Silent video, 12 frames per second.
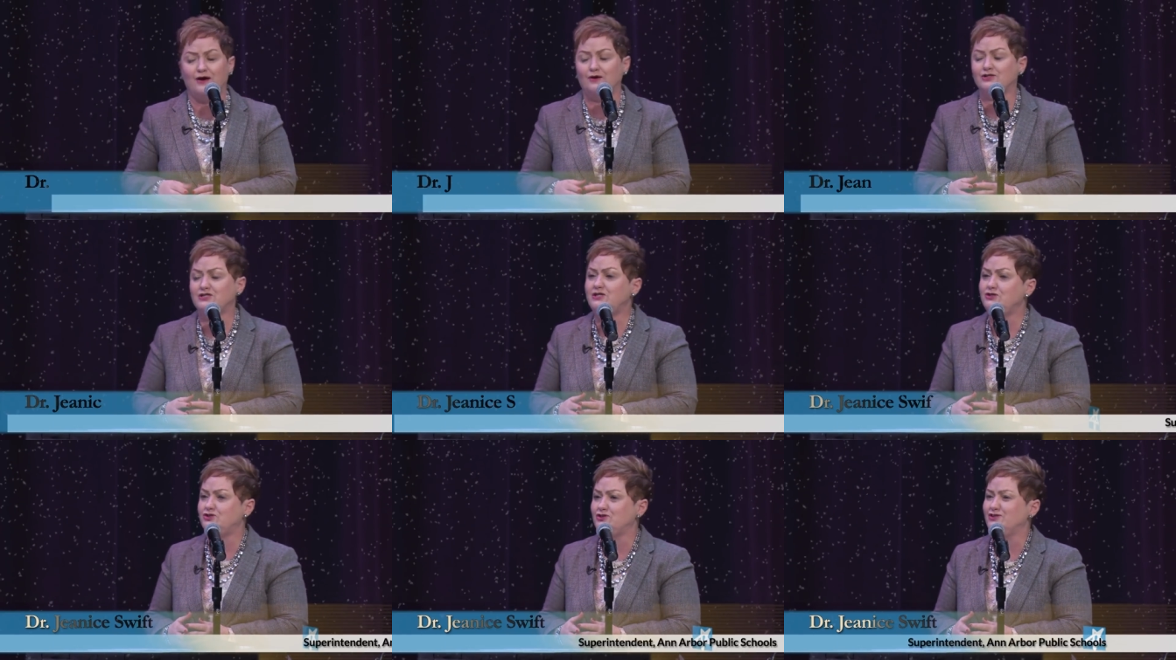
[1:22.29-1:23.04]
our
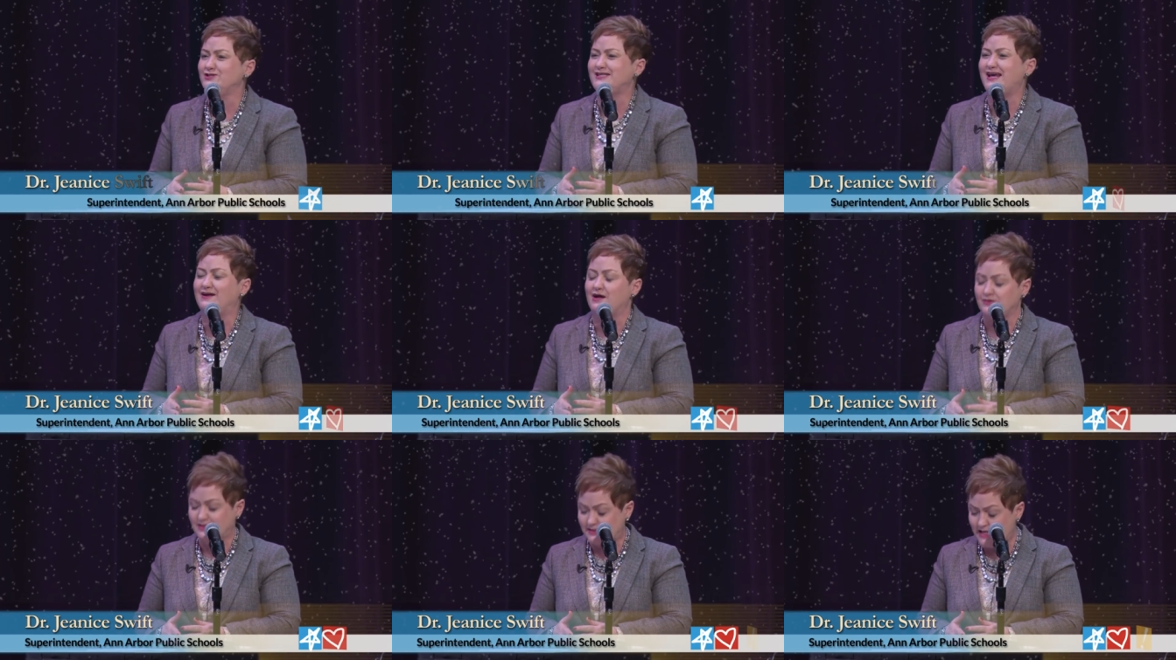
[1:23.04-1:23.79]
teachers and
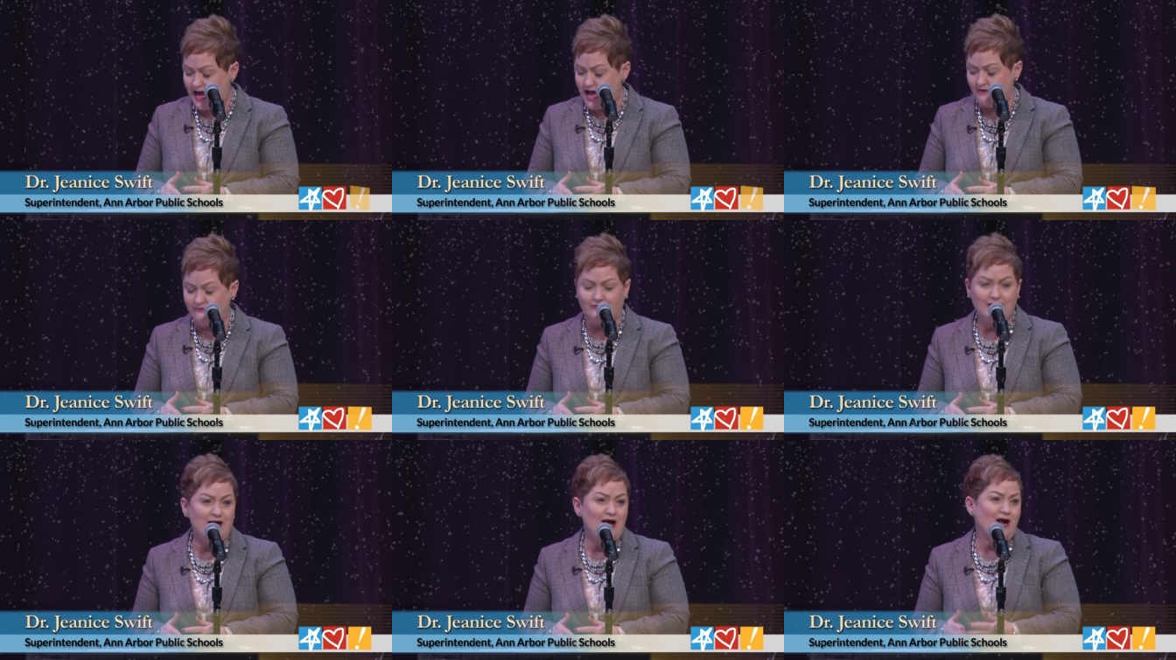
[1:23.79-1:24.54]
our staff,
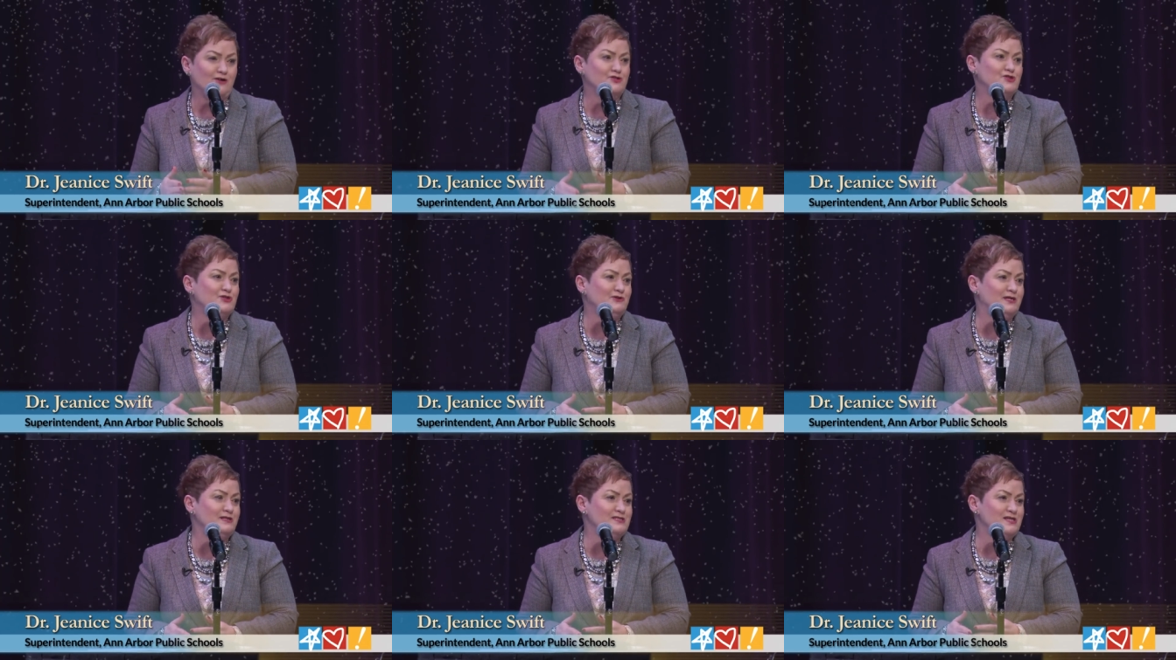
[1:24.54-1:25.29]
our
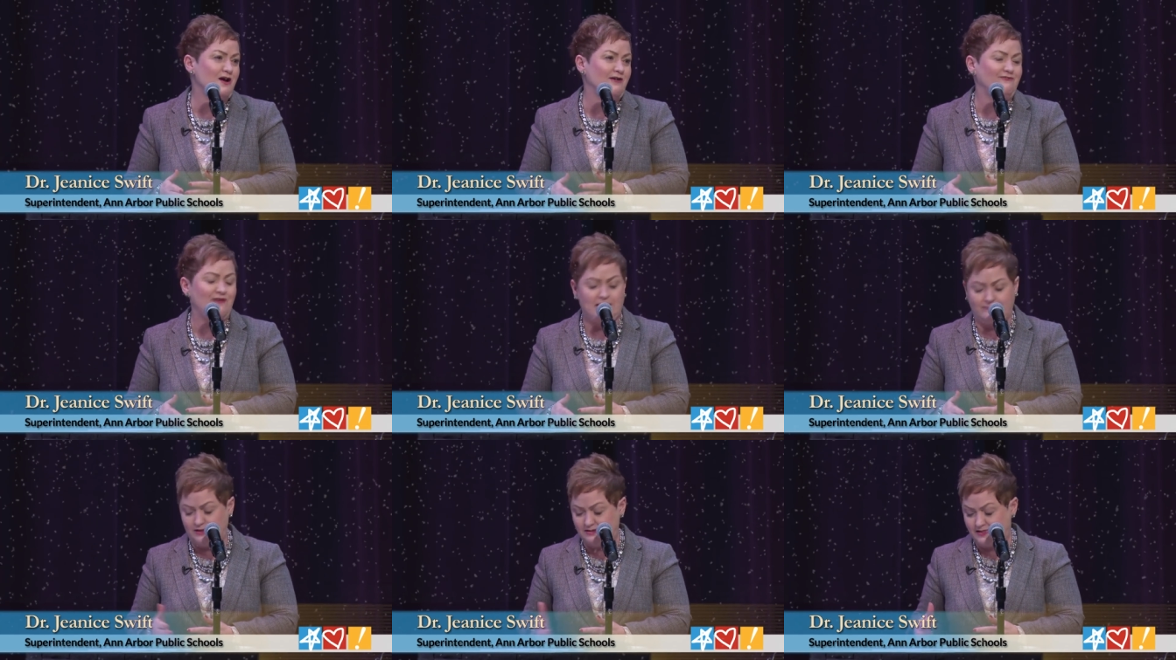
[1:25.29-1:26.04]
students, our
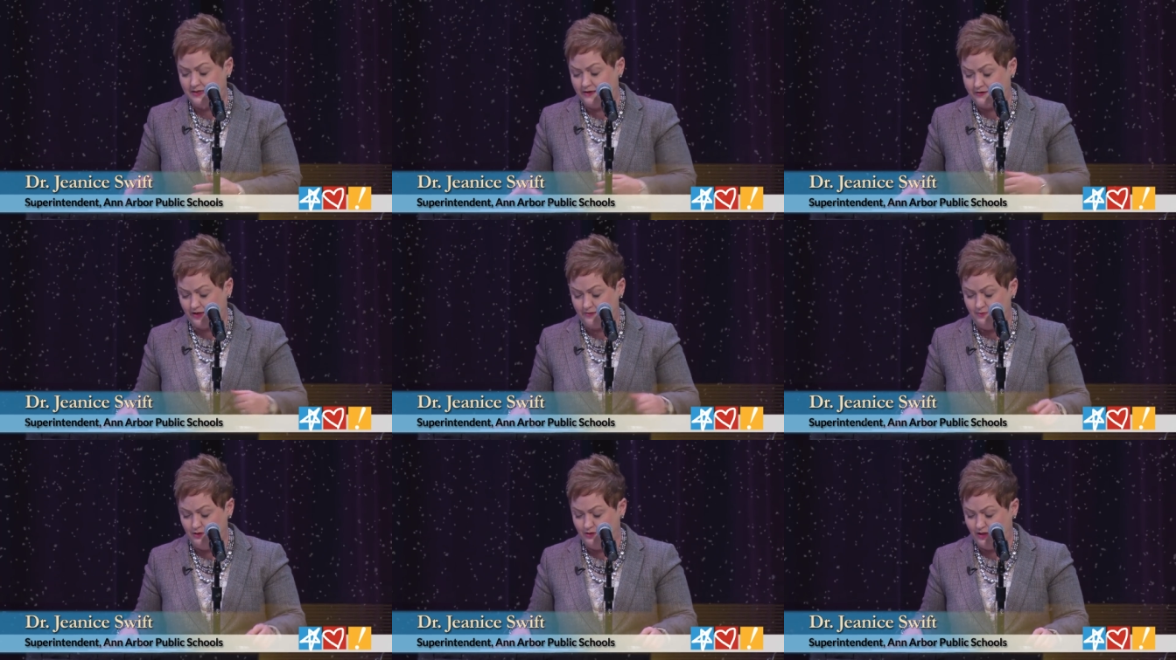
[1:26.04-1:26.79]
families, and our
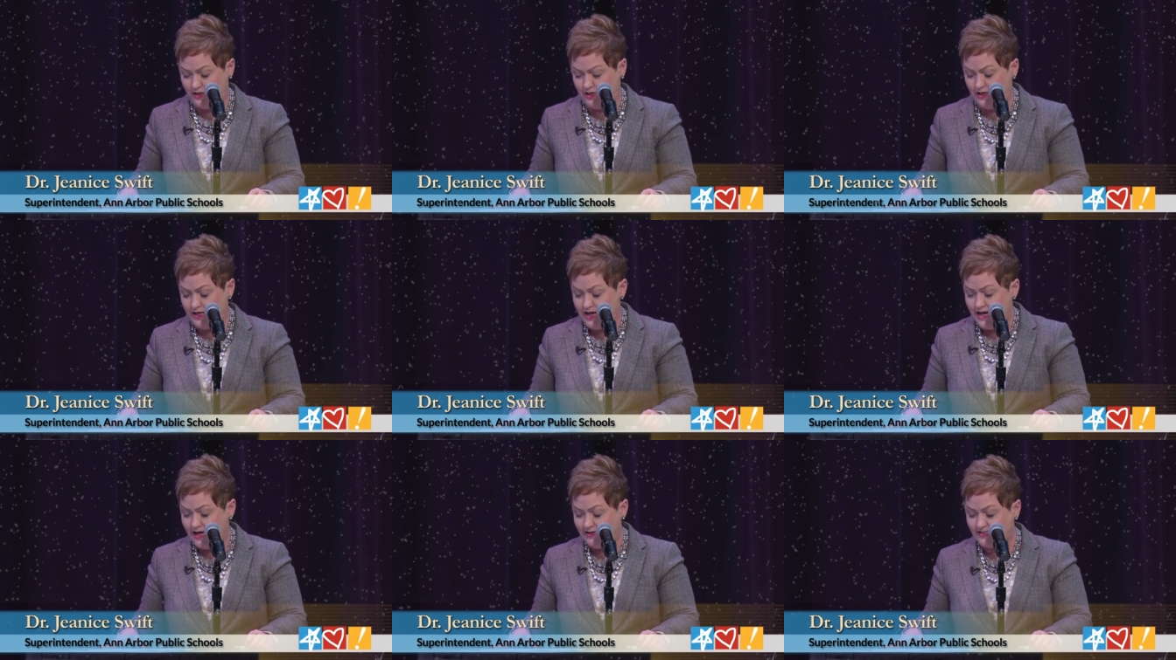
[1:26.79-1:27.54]
community
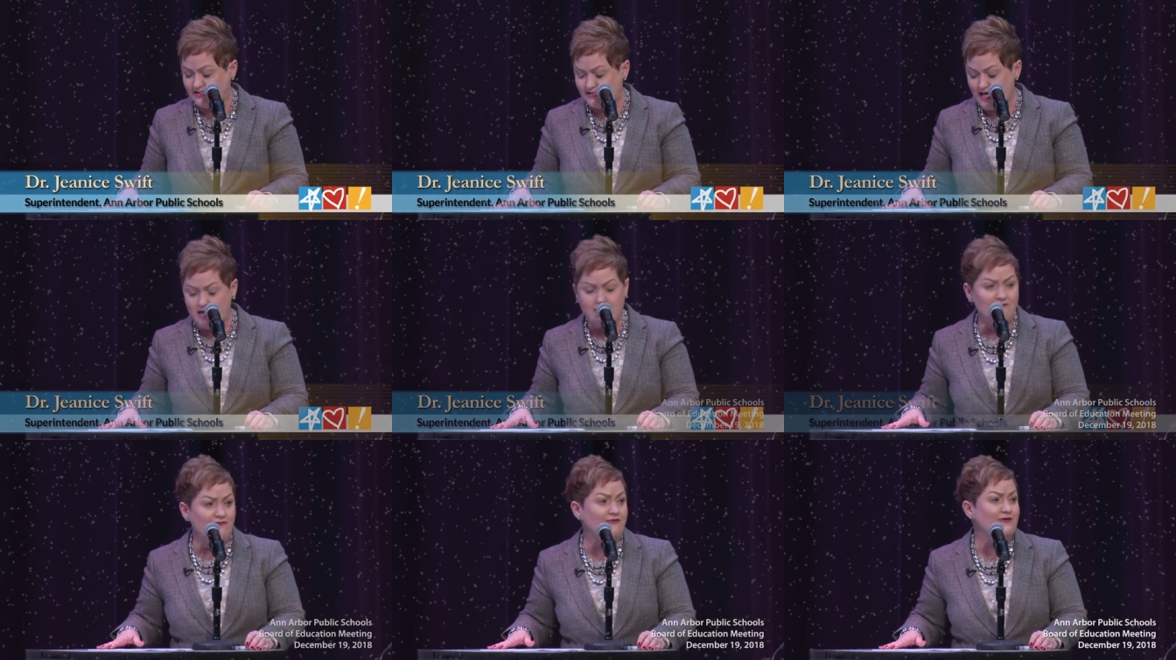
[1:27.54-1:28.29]
a safe